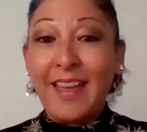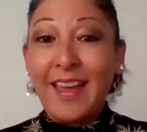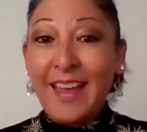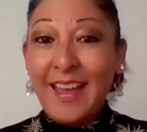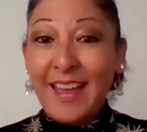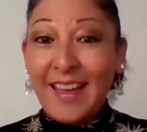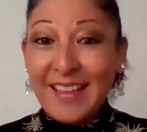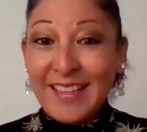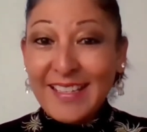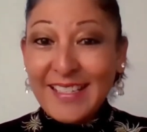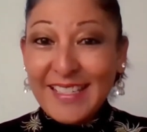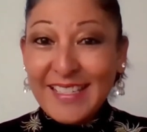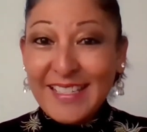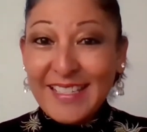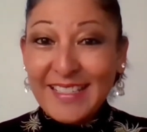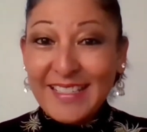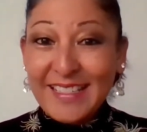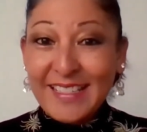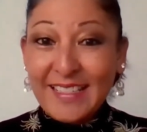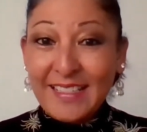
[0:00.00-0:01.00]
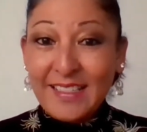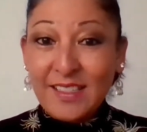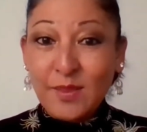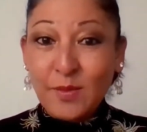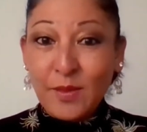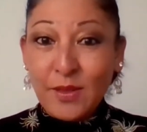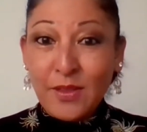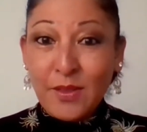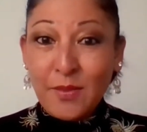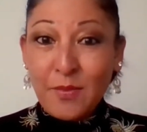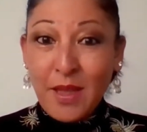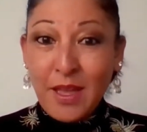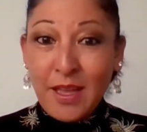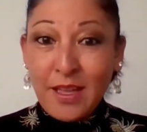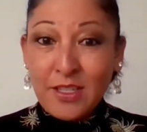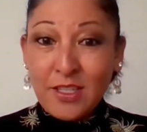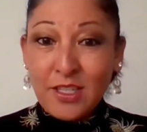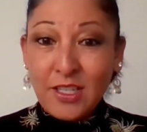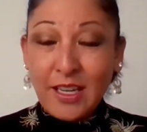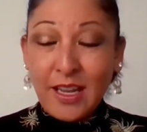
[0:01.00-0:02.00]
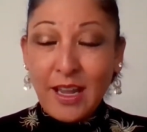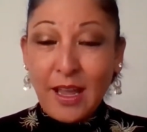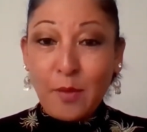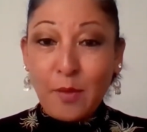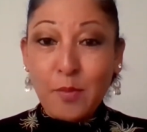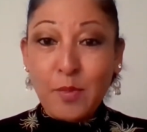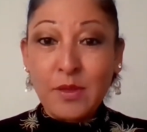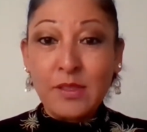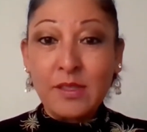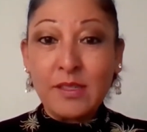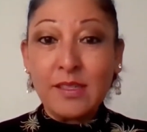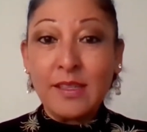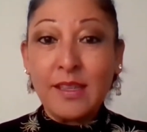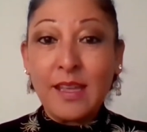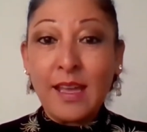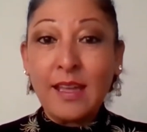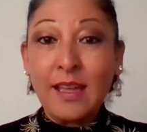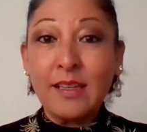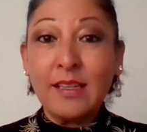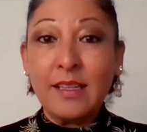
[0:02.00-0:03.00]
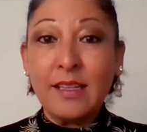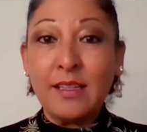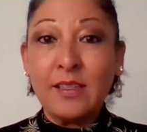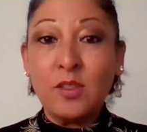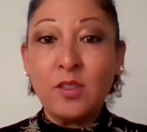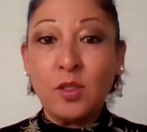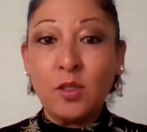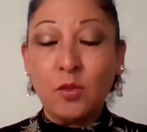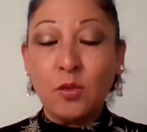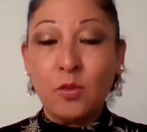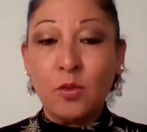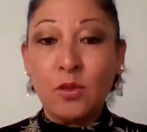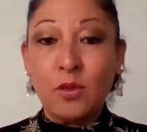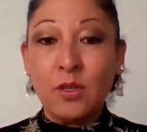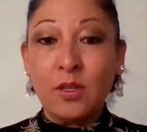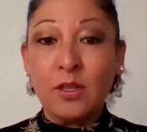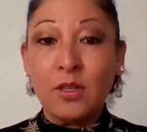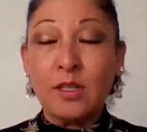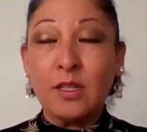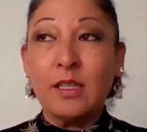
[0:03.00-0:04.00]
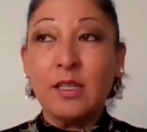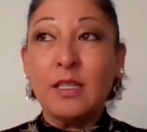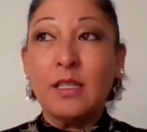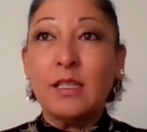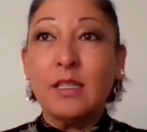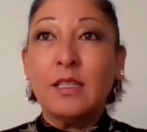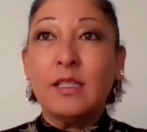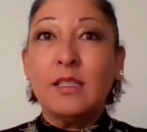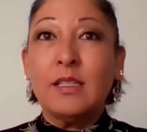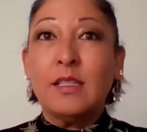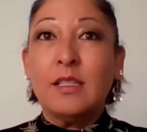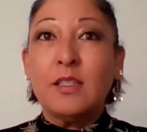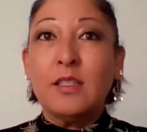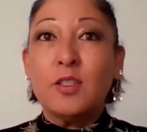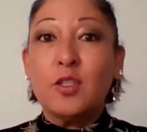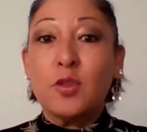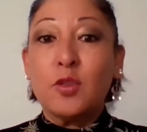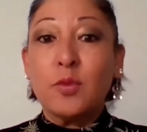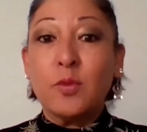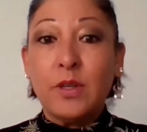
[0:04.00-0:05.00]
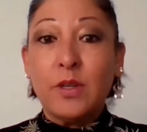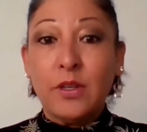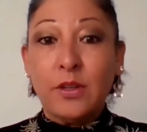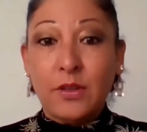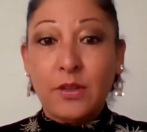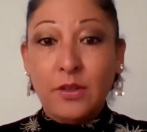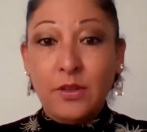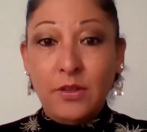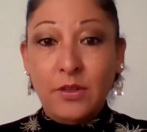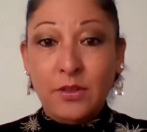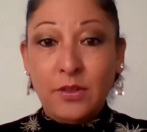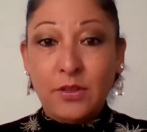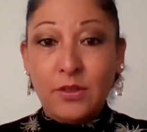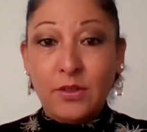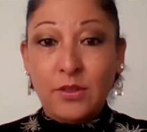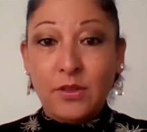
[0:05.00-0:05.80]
that is where the magic happens. That is your trigger